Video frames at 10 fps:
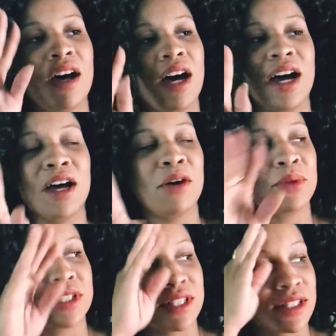I
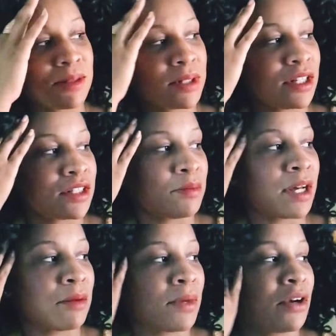want to say something else
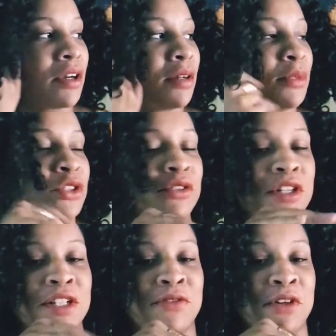about America, but you know
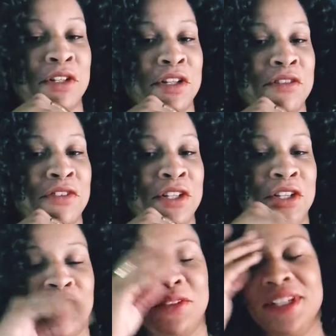that's for another
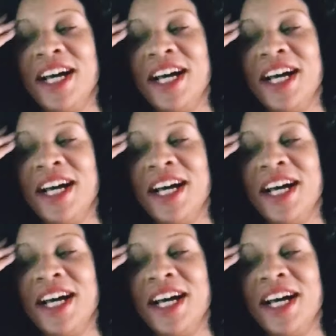video.